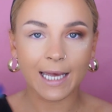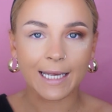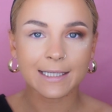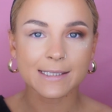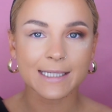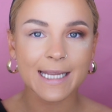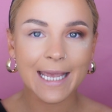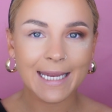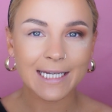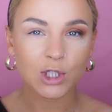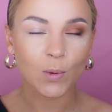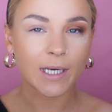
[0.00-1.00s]
and an
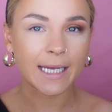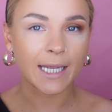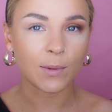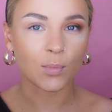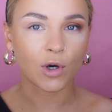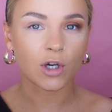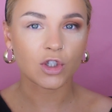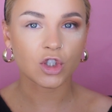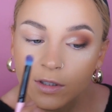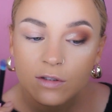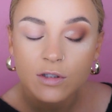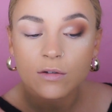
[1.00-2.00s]
A28 brush.
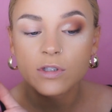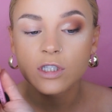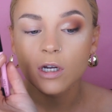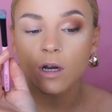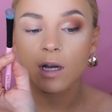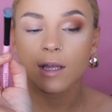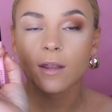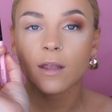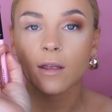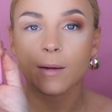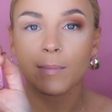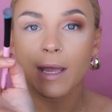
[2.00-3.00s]
So start
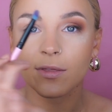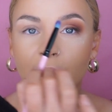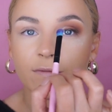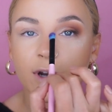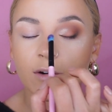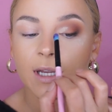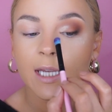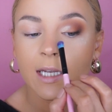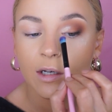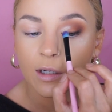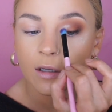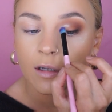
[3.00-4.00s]
at the very
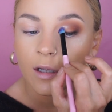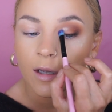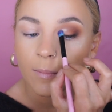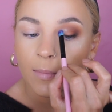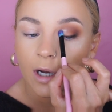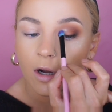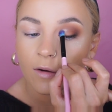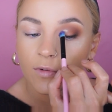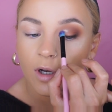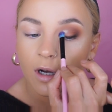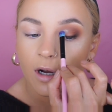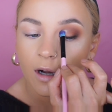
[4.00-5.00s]
inner part of
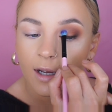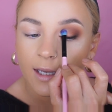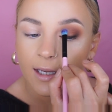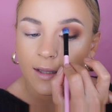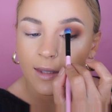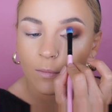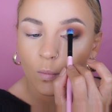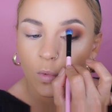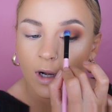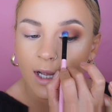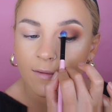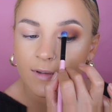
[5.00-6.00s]
your eye, and then
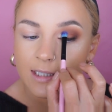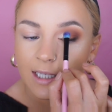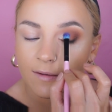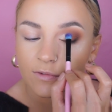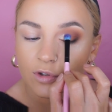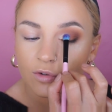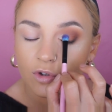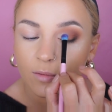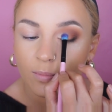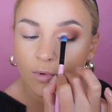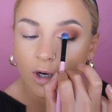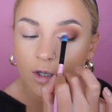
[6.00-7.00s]
whatever's left on your
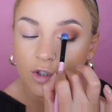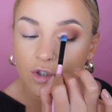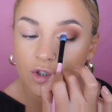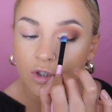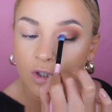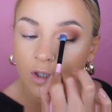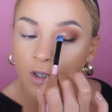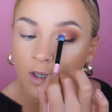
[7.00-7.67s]
brush,